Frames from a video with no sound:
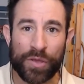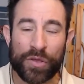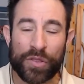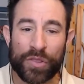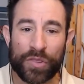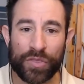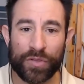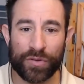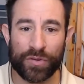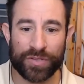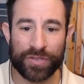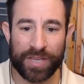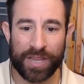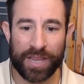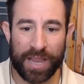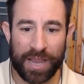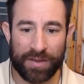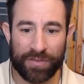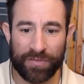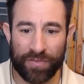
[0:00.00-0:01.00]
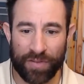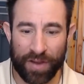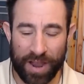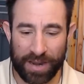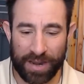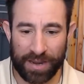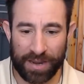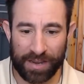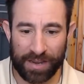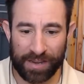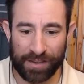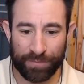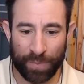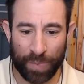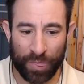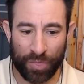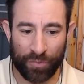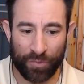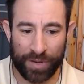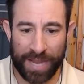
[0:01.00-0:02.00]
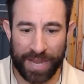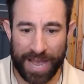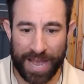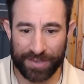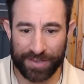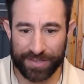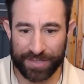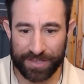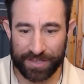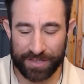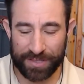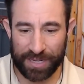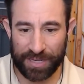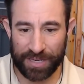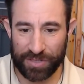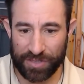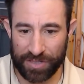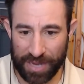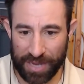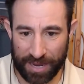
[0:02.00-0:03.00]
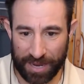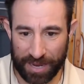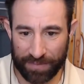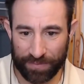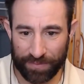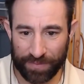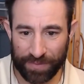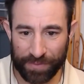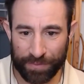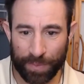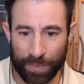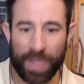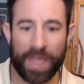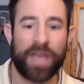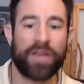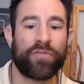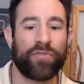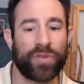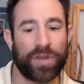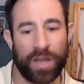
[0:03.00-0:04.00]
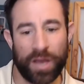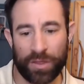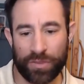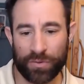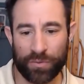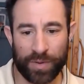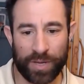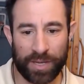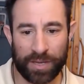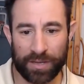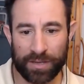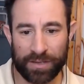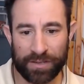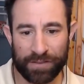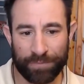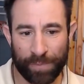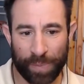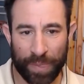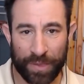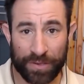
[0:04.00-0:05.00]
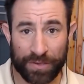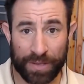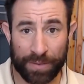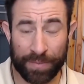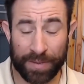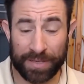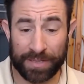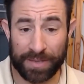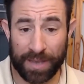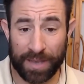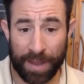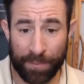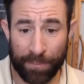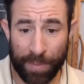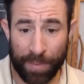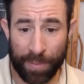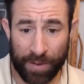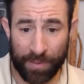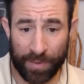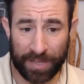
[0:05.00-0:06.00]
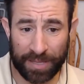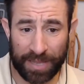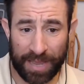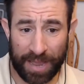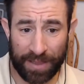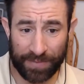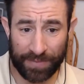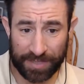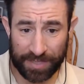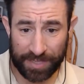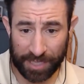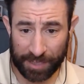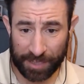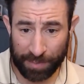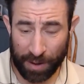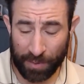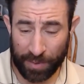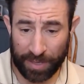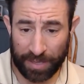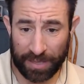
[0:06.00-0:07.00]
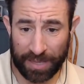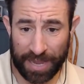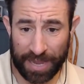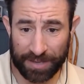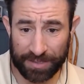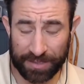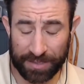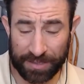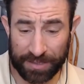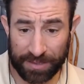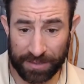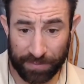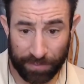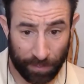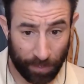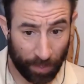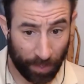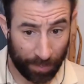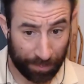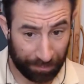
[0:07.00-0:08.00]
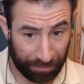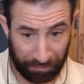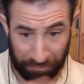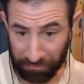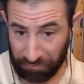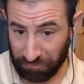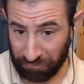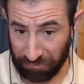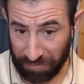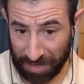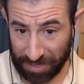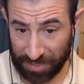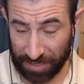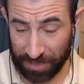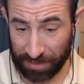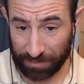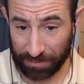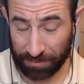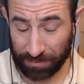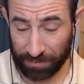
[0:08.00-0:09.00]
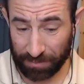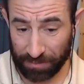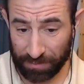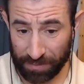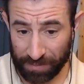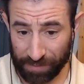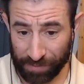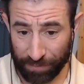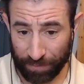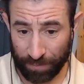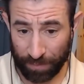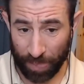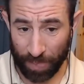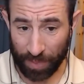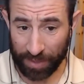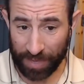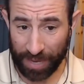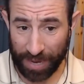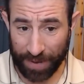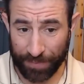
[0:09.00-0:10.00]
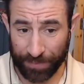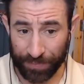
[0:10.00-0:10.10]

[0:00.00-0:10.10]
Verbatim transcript: Thursday and Friday, 3 houses each day, every other week. So that means I'm bi-weekly. I have 6 bi-weekly houses. That's it. Okay.